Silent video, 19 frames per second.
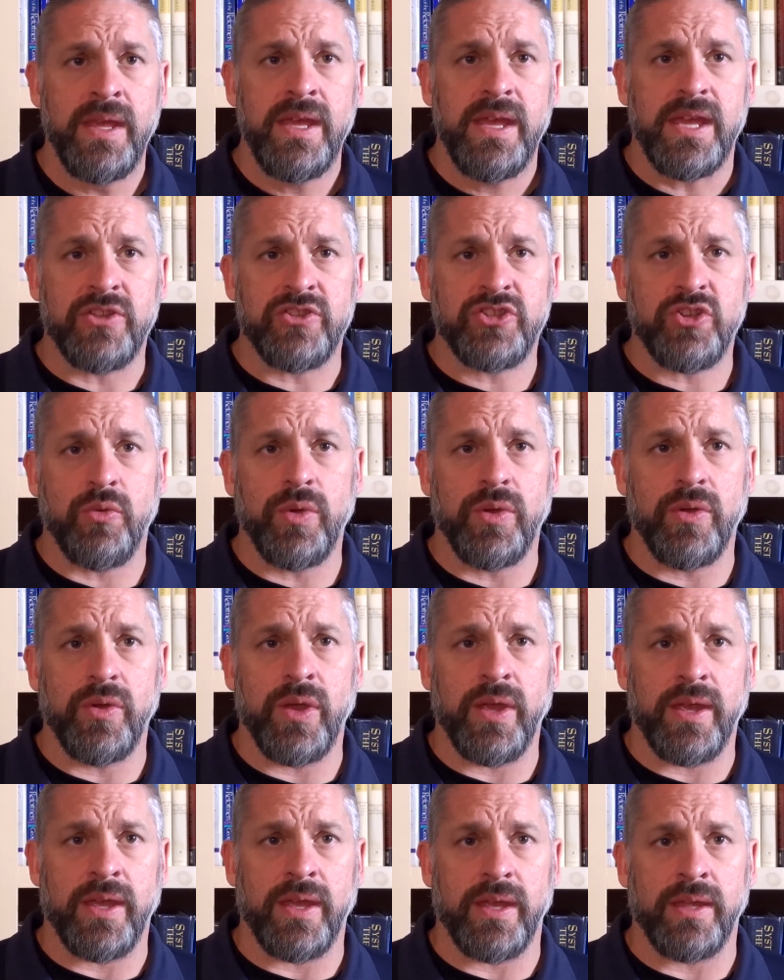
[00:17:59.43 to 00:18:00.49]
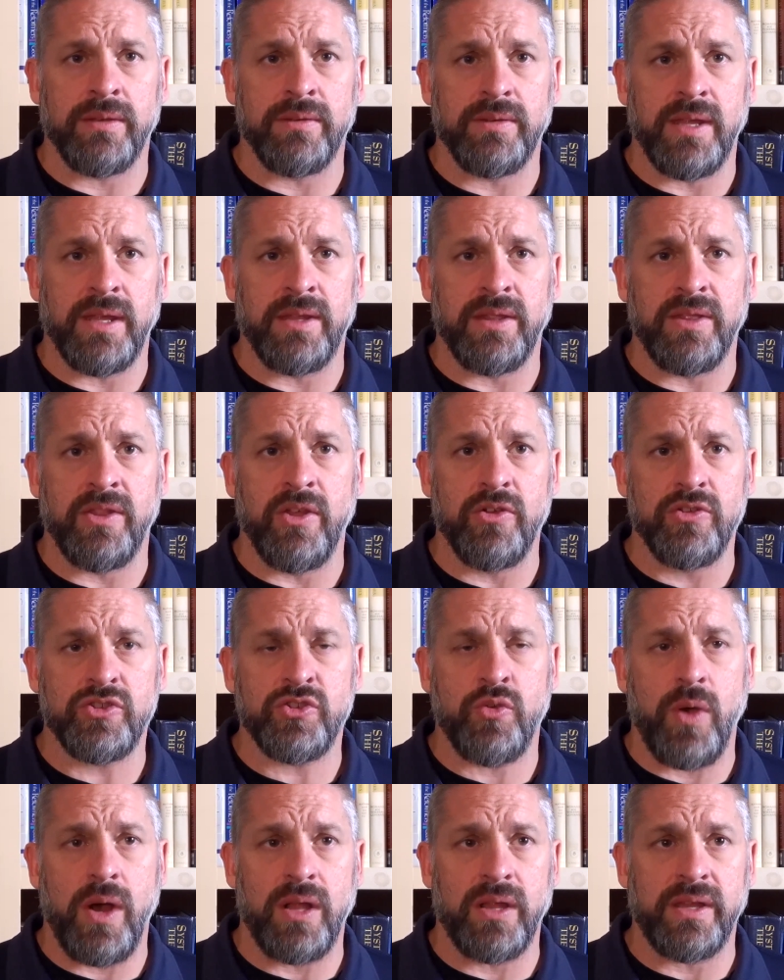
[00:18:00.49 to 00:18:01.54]
And those
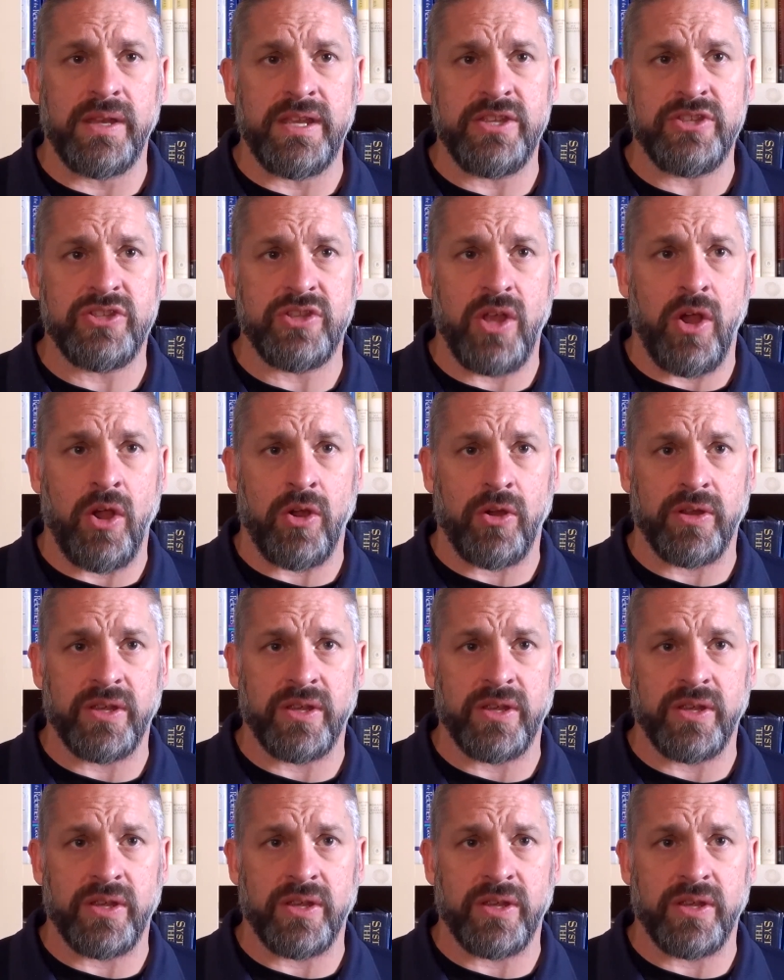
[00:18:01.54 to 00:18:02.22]
qualities are